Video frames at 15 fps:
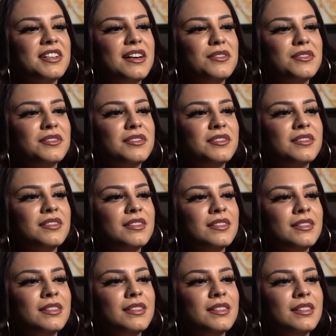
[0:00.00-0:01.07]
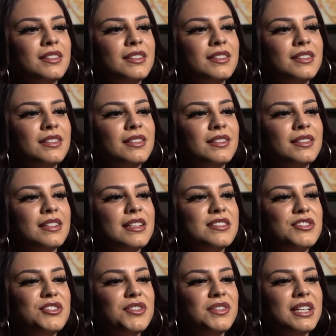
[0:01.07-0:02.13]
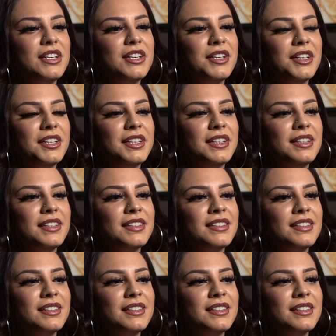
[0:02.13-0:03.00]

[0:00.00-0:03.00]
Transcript: now. He's doing good.